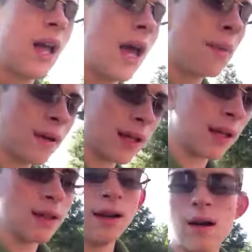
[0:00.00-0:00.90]

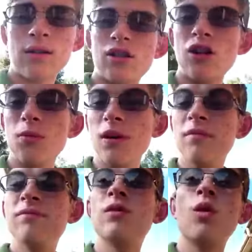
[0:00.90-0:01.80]
happening in October,
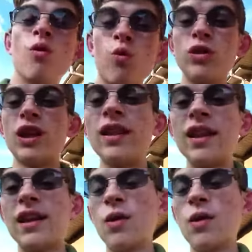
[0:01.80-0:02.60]
which I think